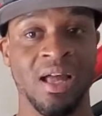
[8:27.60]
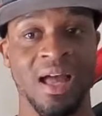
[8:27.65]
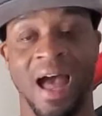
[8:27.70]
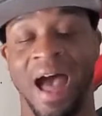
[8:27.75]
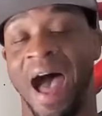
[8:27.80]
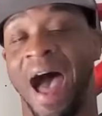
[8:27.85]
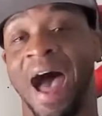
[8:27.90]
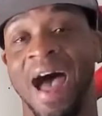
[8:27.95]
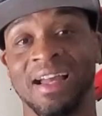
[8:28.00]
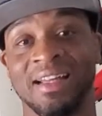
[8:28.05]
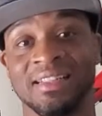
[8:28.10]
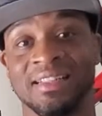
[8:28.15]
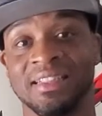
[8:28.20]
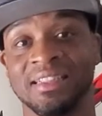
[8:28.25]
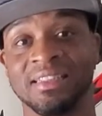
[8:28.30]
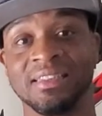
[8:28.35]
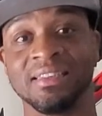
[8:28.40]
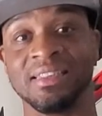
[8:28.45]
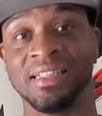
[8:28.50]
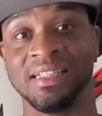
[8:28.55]
I
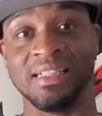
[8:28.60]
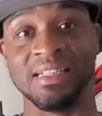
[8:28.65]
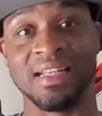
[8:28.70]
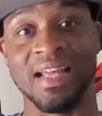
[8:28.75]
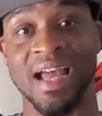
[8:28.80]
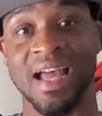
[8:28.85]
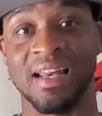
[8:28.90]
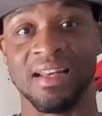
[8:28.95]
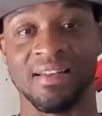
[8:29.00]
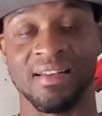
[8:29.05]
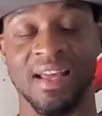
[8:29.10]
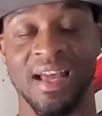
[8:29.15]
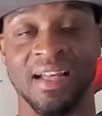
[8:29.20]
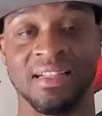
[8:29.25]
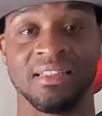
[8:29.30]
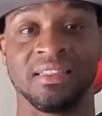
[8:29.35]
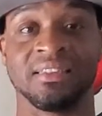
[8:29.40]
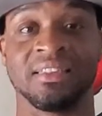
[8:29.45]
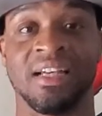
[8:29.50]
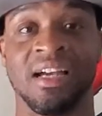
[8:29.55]
didn't need that at
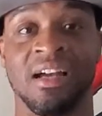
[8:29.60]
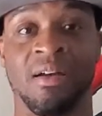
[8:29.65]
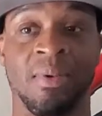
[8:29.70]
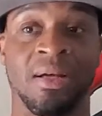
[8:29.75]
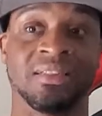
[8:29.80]
the time.